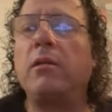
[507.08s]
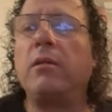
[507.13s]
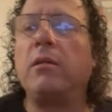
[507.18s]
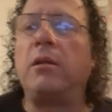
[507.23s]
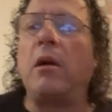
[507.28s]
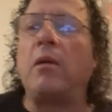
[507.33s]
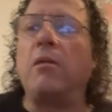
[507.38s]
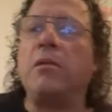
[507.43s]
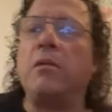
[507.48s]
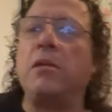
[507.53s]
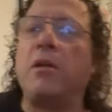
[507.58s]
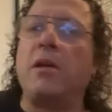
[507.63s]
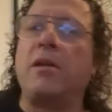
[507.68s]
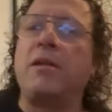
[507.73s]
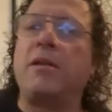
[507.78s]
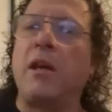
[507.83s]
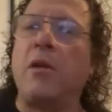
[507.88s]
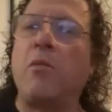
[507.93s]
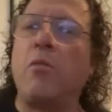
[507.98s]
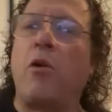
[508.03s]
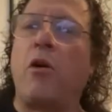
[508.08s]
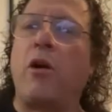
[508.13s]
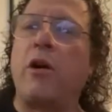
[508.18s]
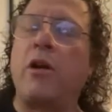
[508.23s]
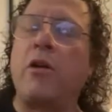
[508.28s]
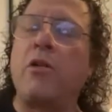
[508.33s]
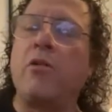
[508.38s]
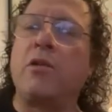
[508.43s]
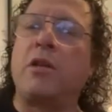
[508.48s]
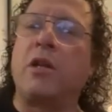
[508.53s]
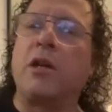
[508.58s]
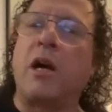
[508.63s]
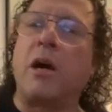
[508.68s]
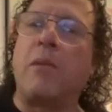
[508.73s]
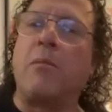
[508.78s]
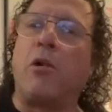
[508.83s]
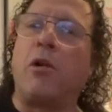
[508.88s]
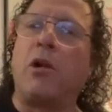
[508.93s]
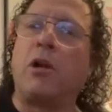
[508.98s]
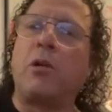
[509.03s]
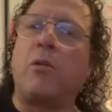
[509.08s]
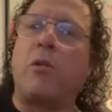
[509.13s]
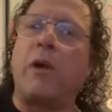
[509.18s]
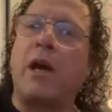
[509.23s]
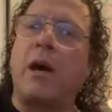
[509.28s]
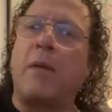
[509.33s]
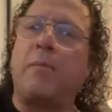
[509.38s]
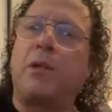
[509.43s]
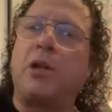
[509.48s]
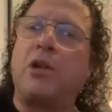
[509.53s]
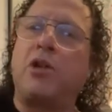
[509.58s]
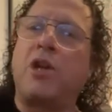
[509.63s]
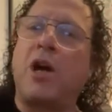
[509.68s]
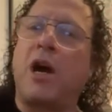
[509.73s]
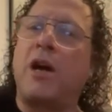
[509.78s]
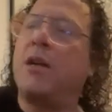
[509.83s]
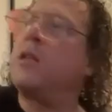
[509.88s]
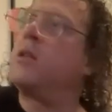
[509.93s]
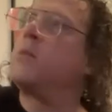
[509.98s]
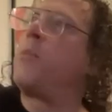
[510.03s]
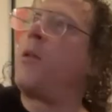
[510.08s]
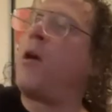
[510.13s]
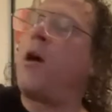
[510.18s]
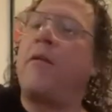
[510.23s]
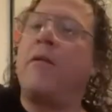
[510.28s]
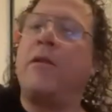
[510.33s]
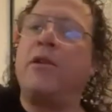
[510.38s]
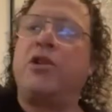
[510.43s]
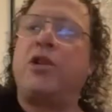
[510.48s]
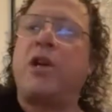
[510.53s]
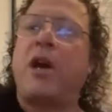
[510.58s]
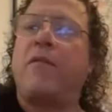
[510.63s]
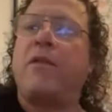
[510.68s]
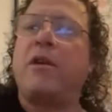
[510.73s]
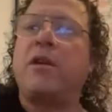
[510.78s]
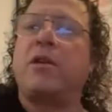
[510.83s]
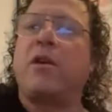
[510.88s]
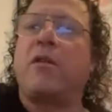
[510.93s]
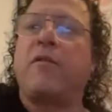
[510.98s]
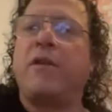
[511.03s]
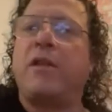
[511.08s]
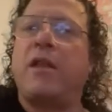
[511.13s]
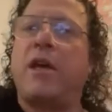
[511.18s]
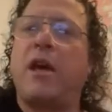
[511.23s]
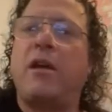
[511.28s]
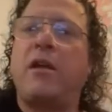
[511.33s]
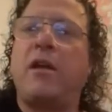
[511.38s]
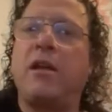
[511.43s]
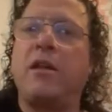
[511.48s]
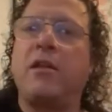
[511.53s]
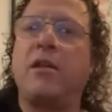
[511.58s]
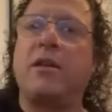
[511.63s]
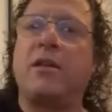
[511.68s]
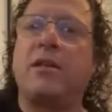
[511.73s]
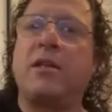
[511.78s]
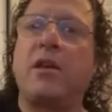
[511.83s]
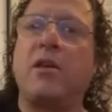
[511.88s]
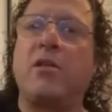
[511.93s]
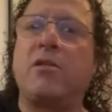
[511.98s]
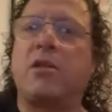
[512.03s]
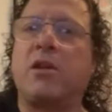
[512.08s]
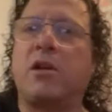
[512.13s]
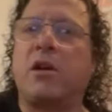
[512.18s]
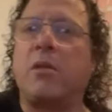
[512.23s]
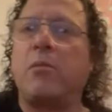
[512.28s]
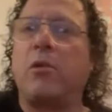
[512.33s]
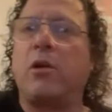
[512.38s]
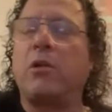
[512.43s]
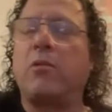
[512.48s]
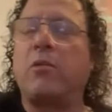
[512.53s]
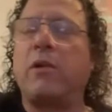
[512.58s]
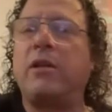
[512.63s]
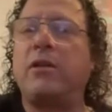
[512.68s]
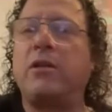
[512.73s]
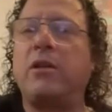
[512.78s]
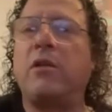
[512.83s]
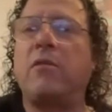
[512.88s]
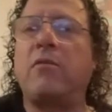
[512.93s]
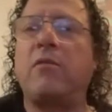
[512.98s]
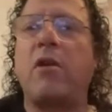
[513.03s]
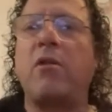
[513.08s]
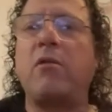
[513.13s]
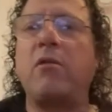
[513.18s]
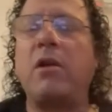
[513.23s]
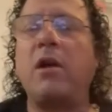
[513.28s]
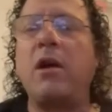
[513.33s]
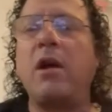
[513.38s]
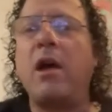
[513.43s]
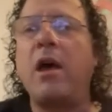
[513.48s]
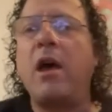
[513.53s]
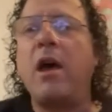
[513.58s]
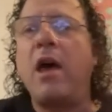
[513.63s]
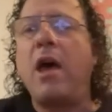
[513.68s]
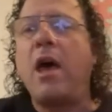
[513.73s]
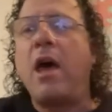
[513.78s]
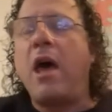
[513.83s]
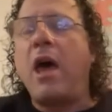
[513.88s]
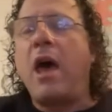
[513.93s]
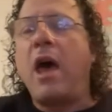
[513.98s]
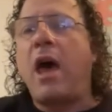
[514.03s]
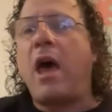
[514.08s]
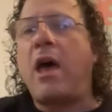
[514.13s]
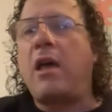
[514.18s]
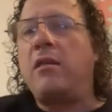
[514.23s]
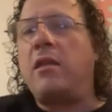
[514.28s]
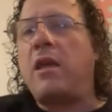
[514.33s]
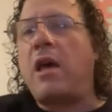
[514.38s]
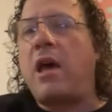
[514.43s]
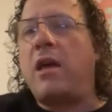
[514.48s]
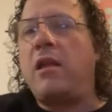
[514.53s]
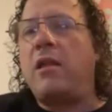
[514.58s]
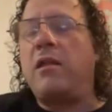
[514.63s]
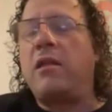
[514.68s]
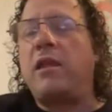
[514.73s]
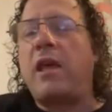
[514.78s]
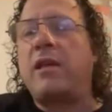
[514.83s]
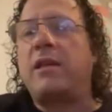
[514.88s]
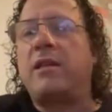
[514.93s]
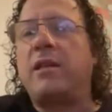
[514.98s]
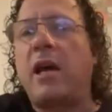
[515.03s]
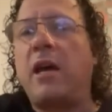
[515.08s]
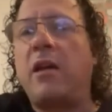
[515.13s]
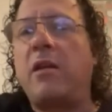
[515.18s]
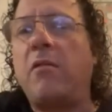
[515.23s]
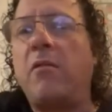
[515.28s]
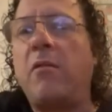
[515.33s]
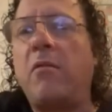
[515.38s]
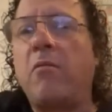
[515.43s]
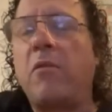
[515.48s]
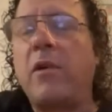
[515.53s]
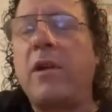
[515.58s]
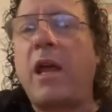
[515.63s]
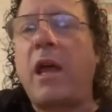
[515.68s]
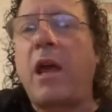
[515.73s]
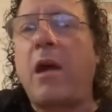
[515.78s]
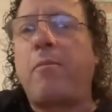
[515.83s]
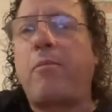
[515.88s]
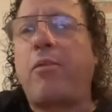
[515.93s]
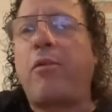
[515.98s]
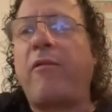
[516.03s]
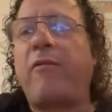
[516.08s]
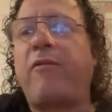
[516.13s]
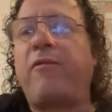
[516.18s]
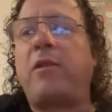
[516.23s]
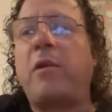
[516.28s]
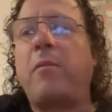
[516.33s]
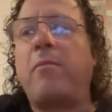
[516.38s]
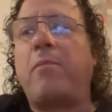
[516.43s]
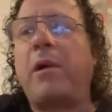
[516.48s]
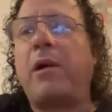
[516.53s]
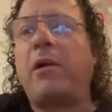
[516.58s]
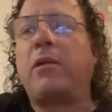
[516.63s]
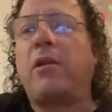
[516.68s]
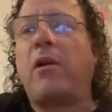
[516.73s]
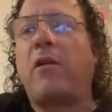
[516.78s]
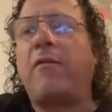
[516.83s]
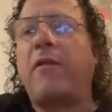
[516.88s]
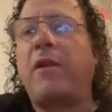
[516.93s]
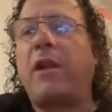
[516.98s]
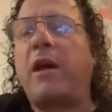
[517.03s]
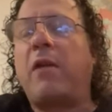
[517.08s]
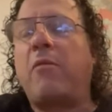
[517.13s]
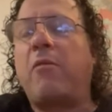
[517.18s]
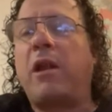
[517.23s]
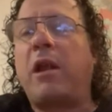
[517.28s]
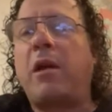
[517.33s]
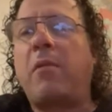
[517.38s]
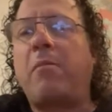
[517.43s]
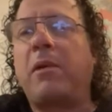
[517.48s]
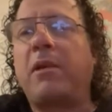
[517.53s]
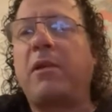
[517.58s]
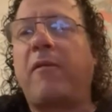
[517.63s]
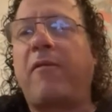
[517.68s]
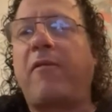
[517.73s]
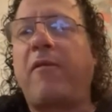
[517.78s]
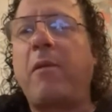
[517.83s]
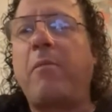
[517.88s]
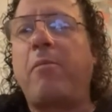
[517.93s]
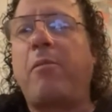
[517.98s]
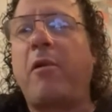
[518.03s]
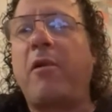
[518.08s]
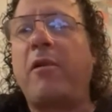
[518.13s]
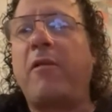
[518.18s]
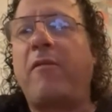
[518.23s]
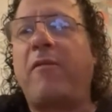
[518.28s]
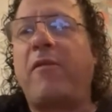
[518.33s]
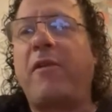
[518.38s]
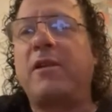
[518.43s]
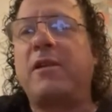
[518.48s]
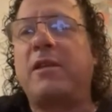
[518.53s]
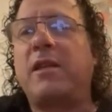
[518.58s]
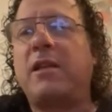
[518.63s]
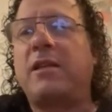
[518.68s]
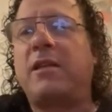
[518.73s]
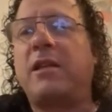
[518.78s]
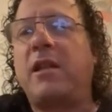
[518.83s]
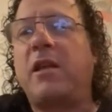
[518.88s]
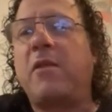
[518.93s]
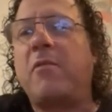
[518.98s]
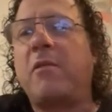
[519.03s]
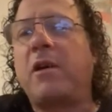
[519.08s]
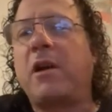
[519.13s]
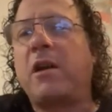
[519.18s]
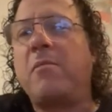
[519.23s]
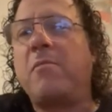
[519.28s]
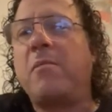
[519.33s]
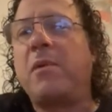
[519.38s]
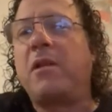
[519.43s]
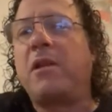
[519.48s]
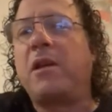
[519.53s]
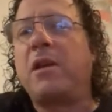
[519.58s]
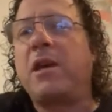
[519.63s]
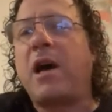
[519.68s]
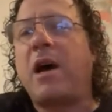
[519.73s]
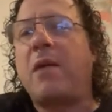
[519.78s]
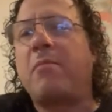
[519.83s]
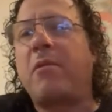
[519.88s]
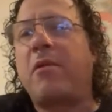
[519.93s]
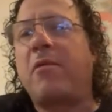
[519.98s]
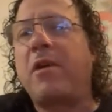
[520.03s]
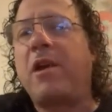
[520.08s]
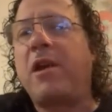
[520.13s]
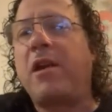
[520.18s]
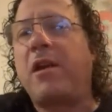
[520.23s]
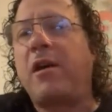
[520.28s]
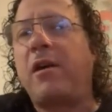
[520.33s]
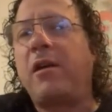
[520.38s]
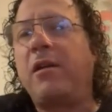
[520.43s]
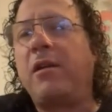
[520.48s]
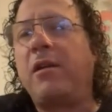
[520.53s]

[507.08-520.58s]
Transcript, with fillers: The sea water used to come all the way up to Johnny's Bar and Cherries over there. The sea used to come all the way to the road. And then they said, when they approved to build over there, when they built the free port, first they said they were going to build a yacht marina.